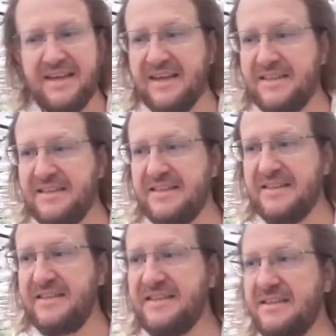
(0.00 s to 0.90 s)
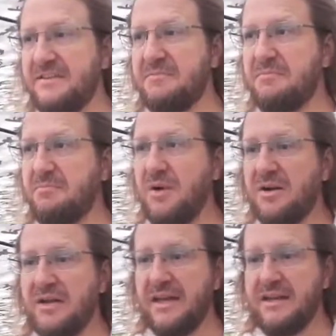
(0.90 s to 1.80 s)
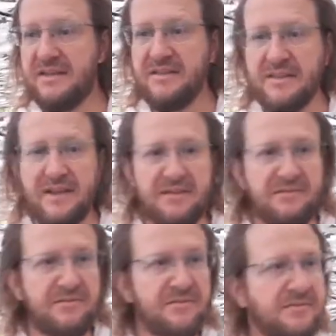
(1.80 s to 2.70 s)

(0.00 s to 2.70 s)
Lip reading: And the bug netting that I've